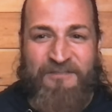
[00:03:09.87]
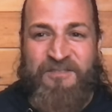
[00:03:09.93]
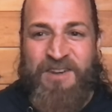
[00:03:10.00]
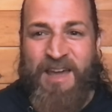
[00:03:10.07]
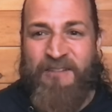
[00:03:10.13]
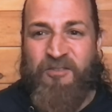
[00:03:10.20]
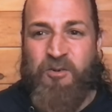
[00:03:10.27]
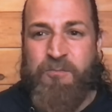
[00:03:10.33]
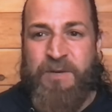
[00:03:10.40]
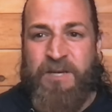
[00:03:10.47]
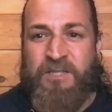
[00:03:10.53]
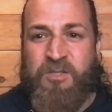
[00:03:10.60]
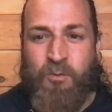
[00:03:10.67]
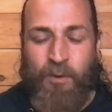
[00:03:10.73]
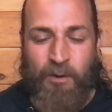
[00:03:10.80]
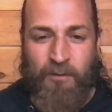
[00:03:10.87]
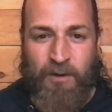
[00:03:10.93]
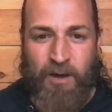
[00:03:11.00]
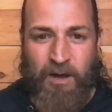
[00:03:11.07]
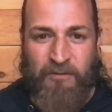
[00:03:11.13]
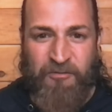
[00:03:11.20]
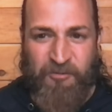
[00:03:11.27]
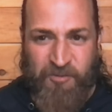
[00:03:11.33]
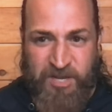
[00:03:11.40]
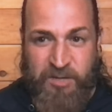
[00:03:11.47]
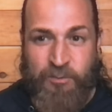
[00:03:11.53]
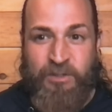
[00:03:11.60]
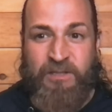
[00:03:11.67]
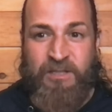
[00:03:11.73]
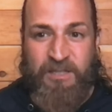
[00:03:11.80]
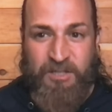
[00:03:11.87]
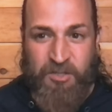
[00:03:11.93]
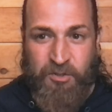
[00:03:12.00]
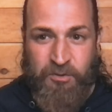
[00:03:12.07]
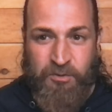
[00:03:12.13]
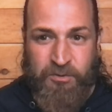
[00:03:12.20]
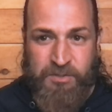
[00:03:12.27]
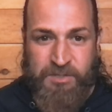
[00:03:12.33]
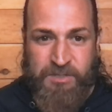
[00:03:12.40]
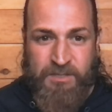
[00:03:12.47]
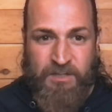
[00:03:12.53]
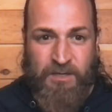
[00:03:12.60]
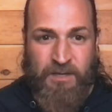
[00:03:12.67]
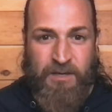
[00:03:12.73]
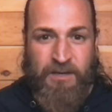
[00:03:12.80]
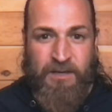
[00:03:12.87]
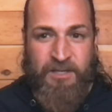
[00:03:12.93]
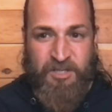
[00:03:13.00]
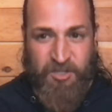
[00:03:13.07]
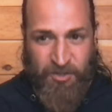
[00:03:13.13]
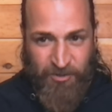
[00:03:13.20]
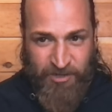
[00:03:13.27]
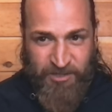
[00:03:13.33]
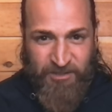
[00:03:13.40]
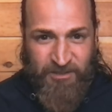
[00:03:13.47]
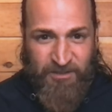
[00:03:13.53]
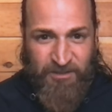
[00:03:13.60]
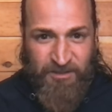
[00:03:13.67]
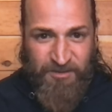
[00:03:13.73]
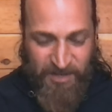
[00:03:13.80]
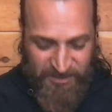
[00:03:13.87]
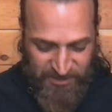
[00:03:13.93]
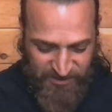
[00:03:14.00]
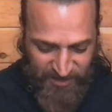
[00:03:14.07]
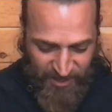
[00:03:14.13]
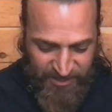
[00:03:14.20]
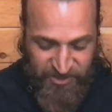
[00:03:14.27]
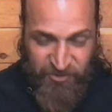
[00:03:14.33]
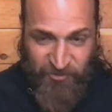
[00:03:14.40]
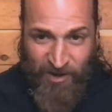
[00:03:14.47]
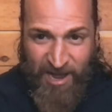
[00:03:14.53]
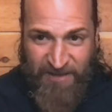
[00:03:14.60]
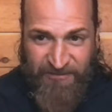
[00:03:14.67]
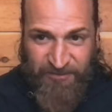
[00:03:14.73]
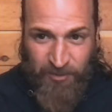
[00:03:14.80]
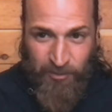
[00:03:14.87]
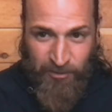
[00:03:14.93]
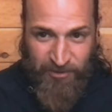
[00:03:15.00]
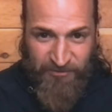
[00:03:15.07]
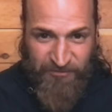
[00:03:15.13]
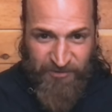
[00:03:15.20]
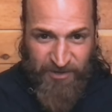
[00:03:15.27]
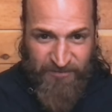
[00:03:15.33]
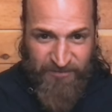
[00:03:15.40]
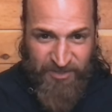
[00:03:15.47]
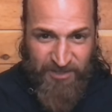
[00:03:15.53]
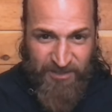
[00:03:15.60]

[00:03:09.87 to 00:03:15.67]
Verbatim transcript: never been to a, a frequently used urinal that's got a dry floor in front of it.